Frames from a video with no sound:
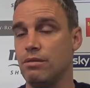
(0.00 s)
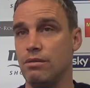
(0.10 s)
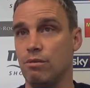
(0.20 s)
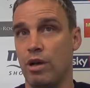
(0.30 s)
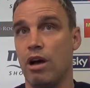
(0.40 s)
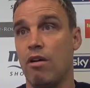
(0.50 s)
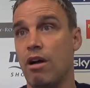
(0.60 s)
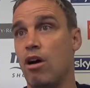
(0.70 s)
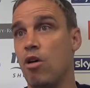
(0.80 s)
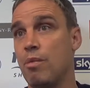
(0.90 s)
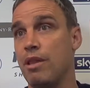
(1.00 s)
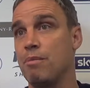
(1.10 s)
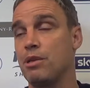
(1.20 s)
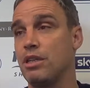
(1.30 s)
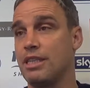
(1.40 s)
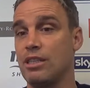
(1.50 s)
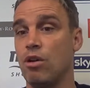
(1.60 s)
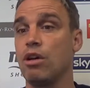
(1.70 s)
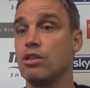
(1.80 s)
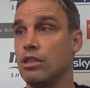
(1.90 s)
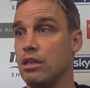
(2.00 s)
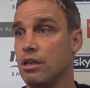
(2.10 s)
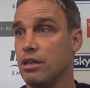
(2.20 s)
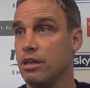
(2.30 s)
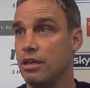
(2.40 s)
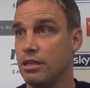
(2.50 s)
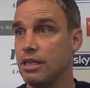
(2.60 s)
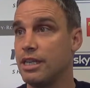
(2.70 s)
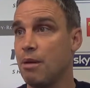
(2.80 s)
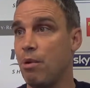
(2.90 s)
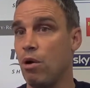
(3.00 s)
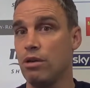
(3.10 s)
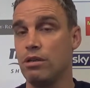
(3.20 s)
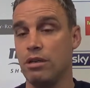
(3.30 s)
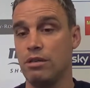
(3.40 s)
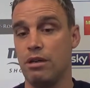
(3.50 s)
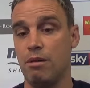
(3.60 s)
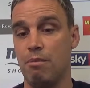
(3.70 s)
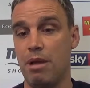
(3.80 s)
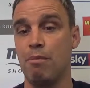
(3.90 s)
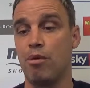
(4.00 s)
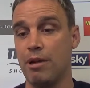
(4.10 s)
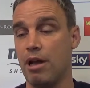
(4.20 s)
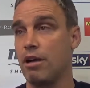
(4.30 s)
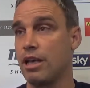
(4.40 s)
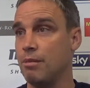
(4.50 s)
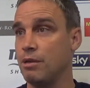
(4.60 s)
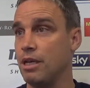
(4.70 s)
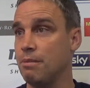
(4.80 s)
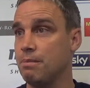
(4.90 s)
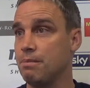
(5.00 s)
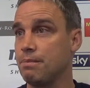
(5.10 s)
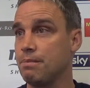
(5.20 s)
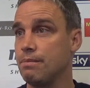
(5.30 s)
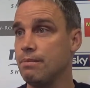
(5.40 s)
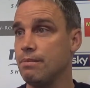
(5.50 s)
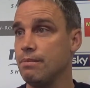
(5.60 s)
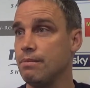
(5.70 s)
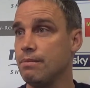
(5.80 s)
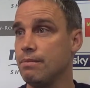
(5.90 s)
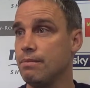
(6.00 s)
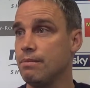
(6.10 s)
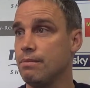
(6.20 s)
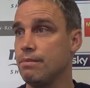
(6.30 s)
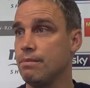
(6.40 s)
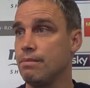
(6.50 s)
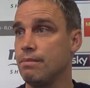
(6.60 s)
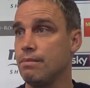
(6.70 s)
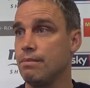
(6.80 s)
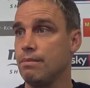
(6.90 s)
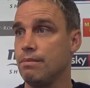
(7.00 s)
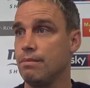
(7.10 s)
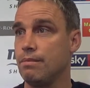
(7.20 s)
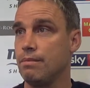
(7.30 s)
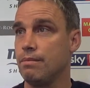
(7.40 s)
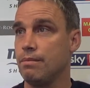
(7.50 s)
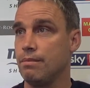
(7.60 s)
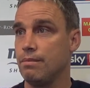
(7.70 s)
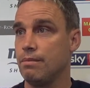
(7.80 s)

we are at home and the impetus is on us to step on and, and, and implement our game on them. And the bravery that players have shown at home